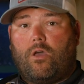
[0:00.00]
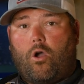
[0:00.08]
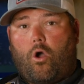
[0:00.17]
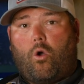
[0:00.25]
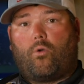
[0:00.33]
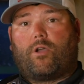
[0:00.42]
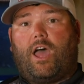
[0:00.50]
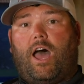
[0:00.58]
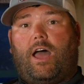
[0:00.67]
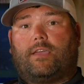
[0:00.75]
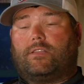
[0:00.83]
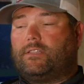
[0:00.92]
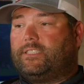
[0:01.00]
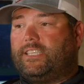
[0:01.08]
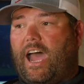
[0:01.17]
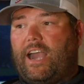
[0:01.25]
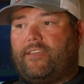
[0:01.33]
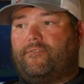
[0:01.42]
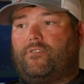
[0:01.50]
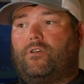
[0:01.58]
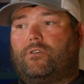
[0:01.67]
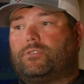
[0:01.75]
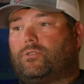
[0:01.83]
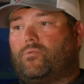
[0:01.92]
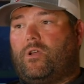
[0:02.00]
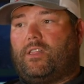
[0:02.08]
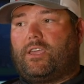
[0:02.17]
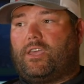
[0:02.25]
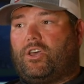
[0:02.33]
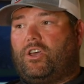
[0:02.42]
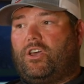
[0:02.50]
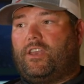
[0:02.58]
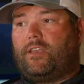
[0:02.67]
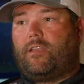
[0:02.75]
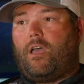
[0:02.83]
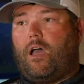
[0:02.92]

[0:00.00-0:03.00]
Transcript: on tiny flukes are really good.